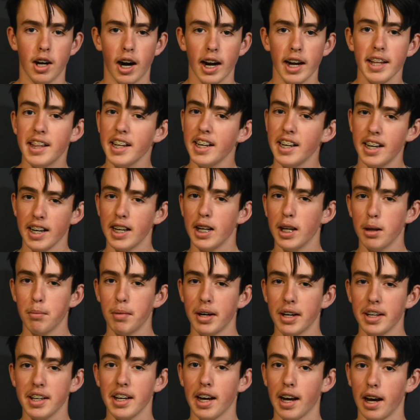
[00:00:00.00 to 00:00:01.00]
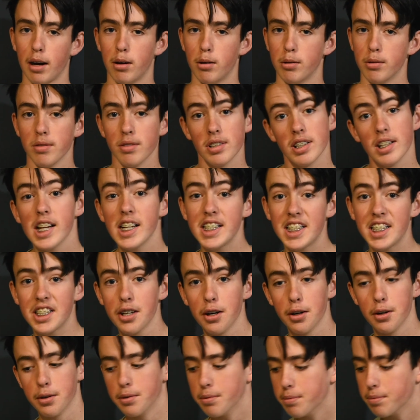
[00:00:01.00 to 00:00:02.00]
I think I hear mine now. Let's
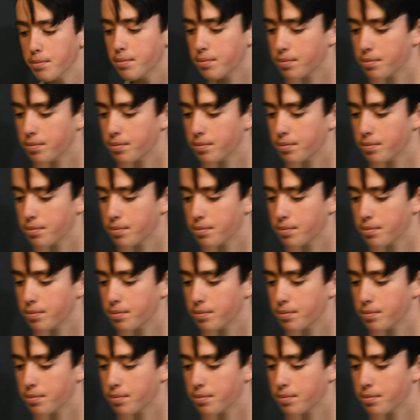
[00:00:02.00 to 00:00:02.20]
go.